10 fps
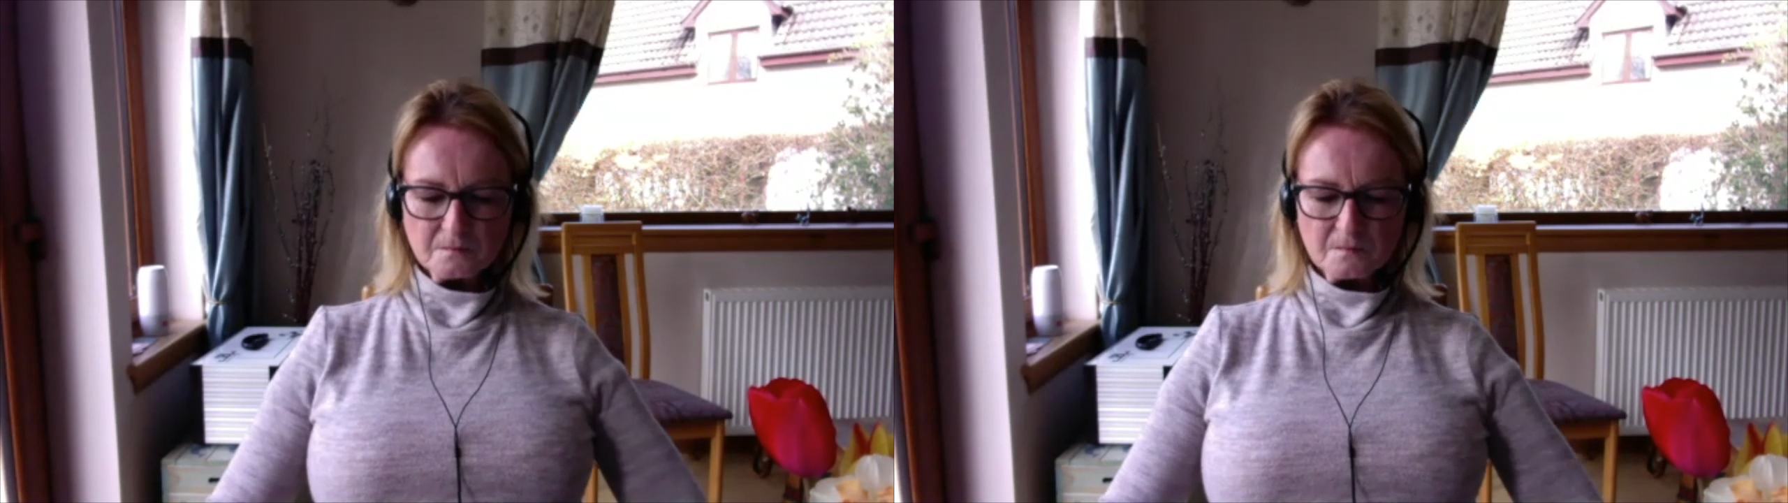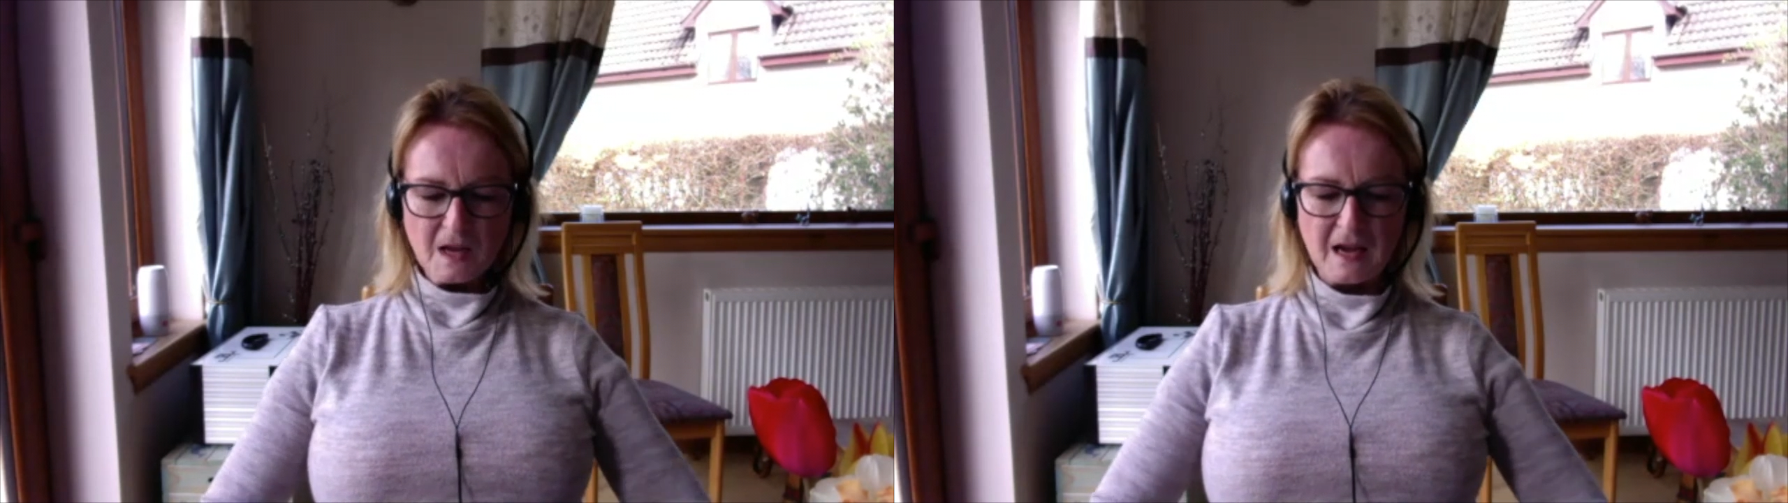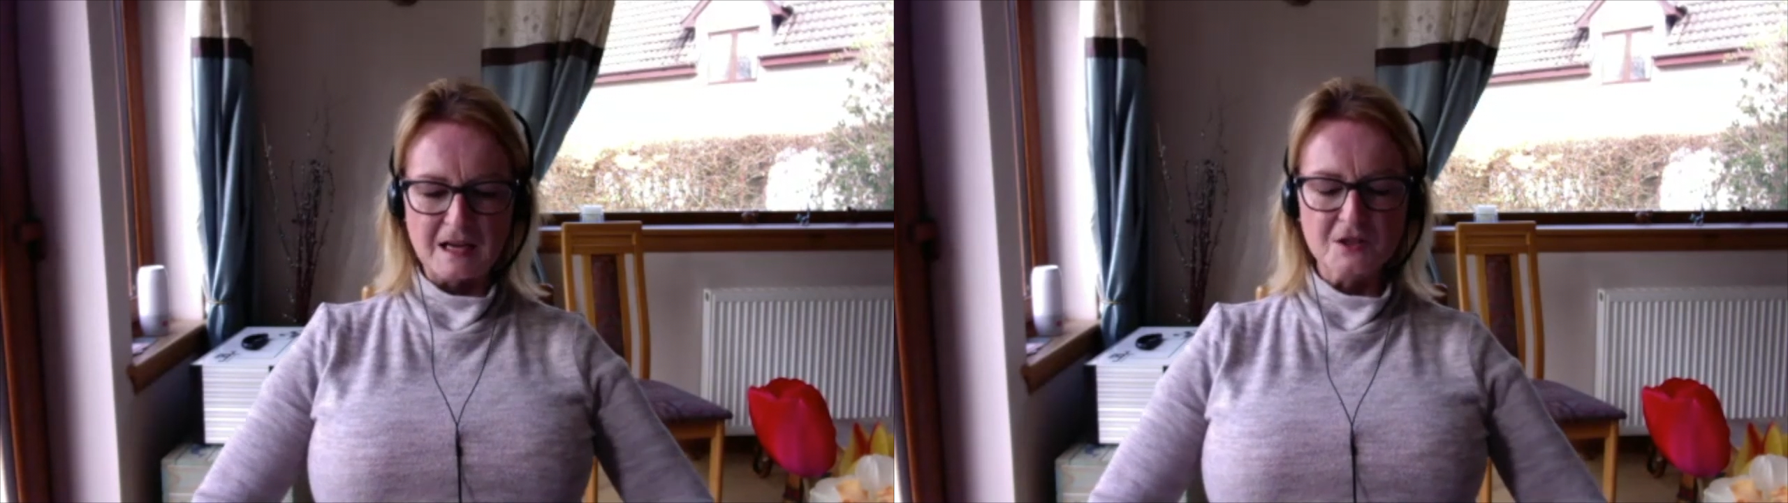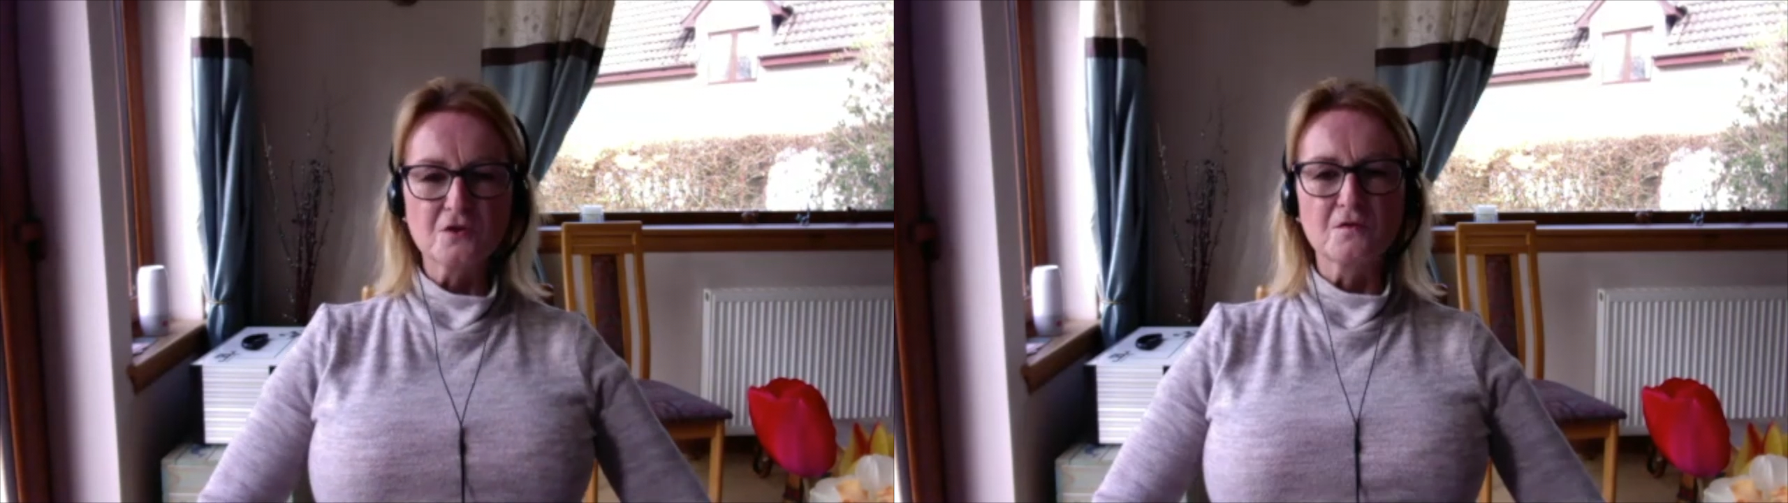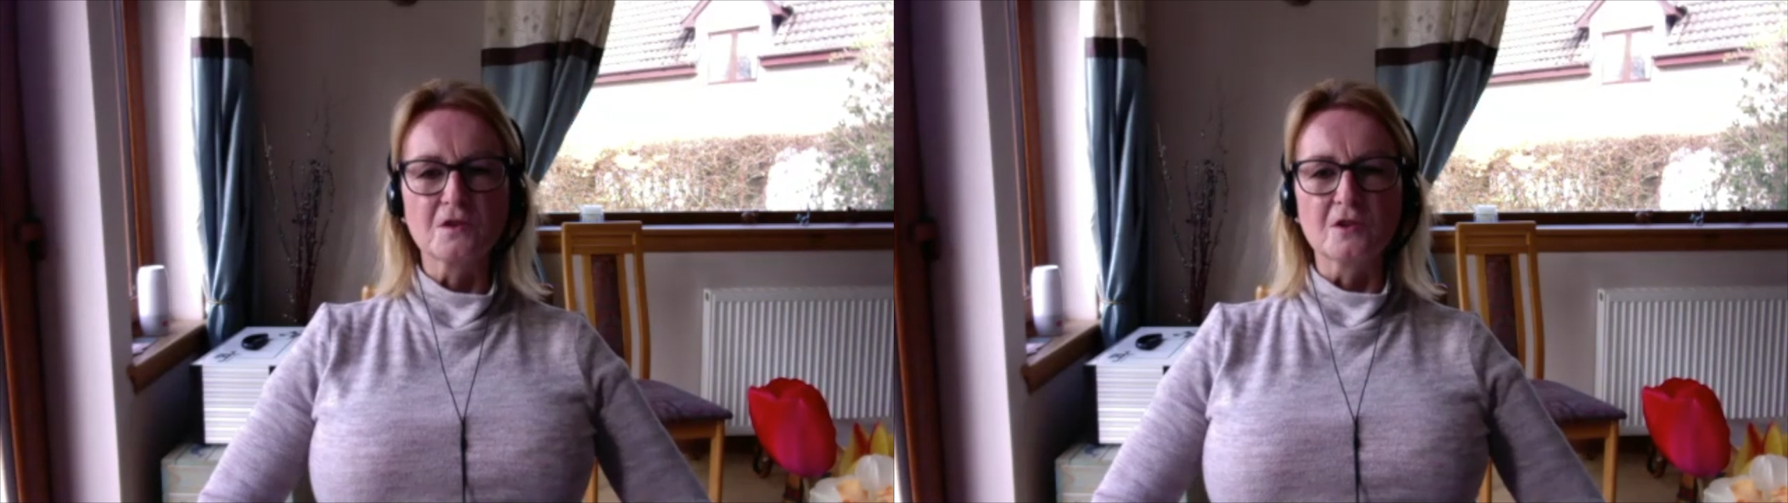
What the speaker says: hands over the